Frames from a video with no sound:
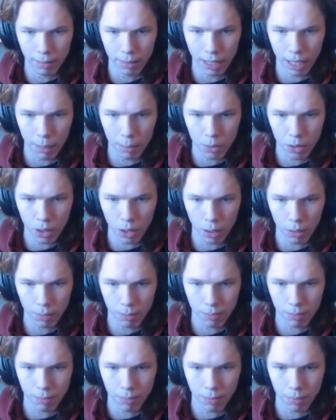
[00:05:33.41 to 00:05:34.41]
game, so
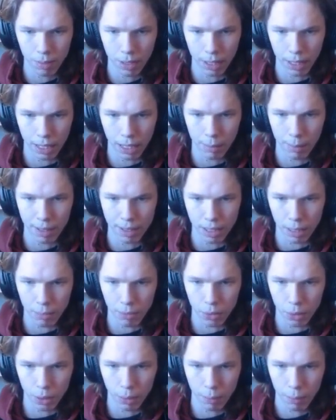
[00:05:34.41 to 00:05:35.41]
it kind of makes up
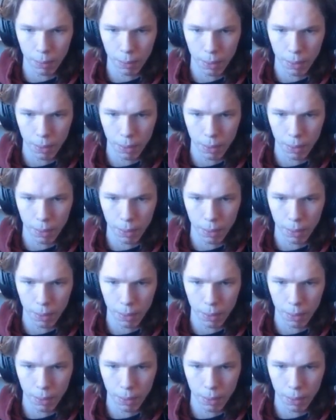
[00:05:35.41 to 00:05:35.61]
for it.